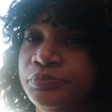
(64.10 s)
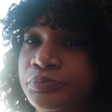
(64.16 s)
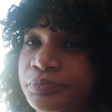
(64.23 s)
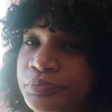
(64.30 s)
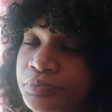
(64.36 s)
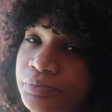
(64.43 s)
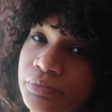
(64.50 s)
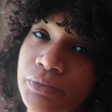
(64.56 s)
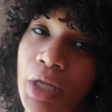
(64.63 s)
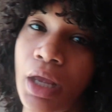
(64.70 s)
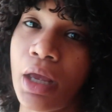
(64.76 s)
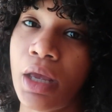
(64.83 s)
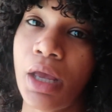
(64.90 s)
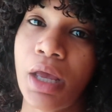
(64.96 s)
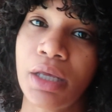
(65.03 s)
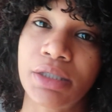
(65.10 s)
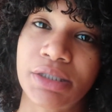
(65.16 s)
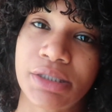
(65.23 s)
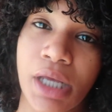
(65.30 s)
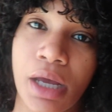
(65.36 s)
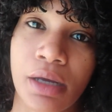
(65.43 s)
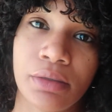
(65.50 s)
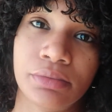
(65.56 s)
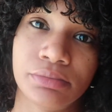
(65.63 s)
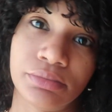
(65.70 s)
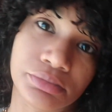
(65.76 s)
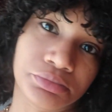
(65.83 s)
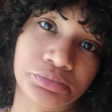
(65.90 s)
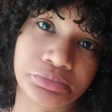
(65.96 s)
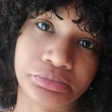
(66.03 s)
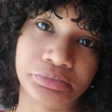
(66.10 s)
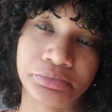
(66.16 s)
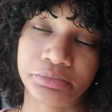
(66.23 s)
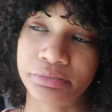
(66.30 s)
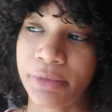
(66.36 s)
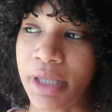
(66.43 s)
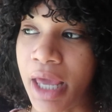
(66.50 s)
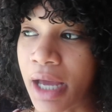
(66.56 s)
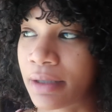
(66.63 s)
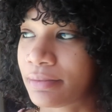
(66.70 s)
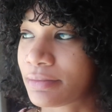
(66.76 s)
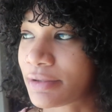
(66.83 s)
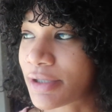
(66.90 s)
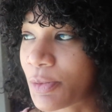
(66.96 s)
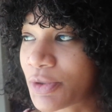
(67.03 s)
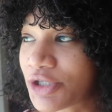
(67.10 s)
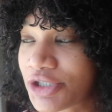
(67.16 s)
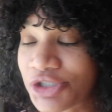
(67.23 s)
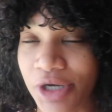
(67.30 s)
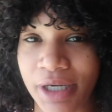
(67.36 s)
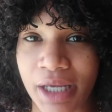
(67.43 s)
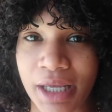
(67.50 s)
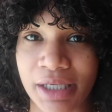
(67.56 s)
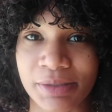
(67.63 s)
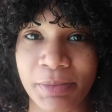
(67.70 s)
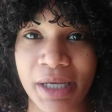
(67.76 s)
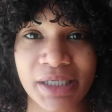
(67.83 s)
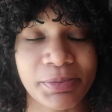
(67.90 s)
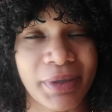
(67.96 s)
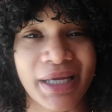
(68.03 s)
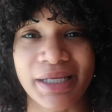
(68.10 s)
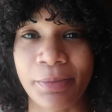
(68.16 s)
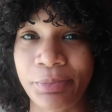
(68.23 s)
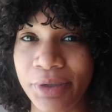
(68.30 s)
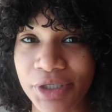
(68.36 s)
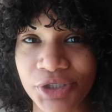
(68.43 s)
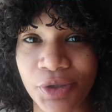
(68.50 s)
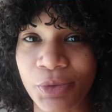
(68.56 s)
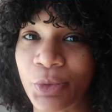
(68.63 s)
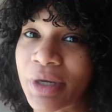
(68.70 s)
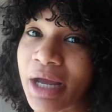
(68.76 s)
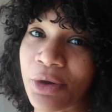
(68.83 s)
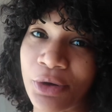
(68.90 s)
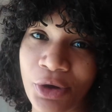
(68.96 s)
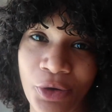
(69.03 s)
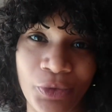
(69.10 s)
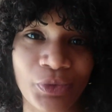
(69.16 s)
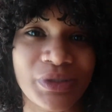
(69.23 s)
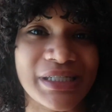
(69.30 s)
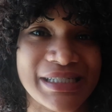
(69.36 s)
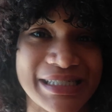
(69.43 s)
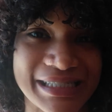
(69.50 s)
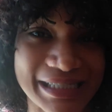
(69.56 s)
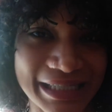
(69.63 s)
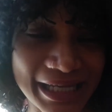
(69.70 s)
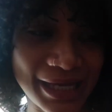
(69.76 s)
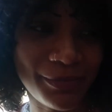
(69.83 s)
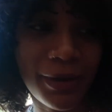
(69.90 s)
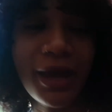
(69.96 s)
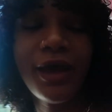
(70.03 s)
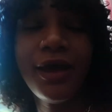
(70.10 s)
Mm-hmm. So, yeah, so we're just trying to get as much because I'm pretty sure we're not going to go to sleep.